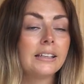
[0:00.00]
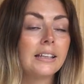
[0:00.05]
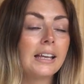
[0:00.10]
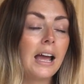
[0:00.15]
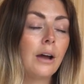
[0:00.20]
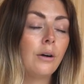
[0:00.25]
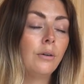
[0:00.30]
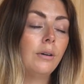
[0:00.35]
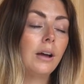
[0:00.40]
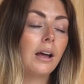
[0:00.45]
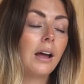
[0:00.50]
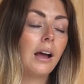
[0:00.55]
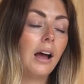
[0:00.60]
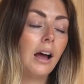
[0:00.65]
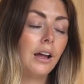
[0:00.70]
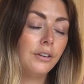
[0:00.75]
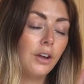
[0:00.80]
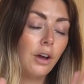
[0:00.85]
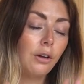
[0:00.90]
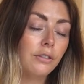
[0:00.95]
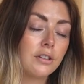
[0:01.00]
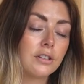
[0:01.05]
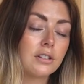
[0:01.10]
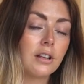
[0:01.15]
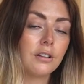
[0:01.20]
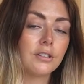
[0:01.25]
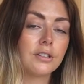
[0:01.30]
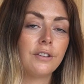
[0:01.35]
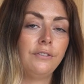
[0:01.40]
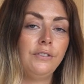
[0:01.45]
Now, I know there's
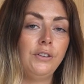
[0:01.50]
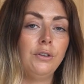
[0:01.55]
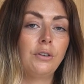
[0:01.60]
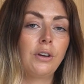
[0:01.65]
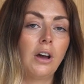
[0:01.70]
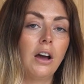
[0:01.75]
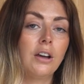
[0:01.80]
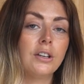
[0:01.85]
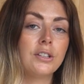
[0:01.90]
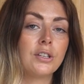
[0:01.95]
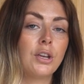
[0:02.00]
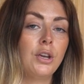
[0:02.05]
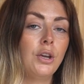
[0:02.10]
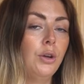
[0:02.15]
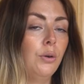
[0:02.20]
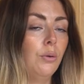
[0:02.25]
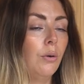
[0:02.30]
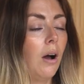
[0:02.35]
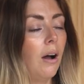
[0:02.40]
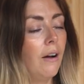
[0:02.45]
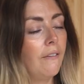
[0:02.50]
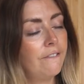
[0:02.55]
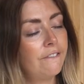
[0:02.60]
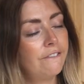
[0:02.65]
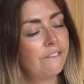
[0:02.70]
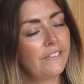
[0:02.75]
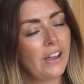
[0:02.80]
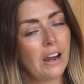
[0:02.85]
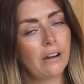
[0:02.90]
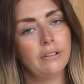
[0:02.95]
lots of you guys who are
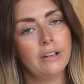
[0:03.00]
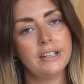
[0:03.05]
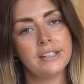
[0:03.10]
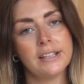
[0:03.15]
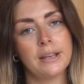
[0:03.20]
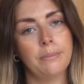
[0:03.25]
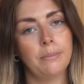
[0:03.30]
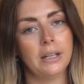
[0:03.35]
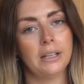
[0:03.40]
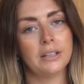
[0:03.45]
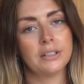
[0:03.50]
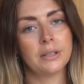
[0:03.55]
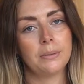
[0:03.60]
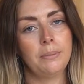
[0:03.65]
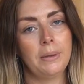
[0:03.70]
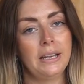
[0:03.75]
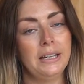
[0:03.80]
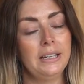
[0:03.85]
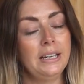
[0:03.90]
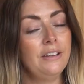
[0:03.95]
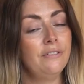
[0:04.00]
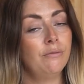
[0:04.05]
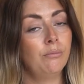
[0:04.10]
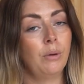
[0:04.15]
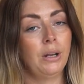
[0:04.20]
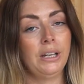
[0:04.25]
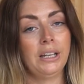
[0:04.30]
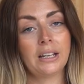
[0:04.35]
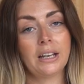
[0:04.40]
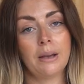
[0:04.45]
very similar to me, and even
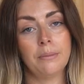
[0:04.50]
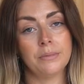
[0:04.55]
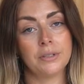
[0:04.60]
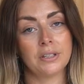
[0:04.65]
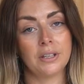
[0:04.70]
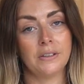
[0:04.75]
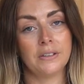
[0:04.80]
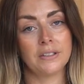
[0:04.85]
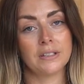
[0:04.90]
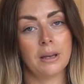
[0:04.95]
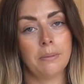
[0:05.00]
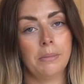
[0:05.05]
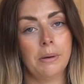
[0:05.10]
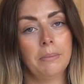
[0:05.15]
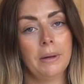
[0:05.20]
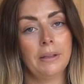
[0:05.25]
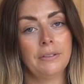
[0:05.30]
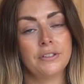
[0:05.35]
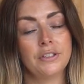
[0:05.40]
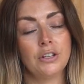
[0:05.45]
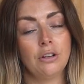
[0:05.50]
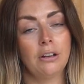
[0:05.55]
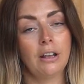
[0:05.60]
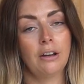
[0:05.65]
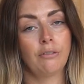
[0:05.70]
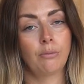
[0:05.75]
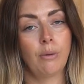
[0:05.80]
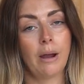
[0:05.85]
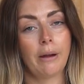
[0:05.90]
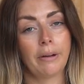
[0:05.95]
when it comes to the summer months, you
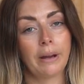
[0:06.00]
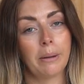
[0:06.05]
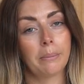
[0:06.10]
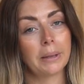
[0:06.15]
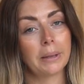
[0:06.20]
love wearing a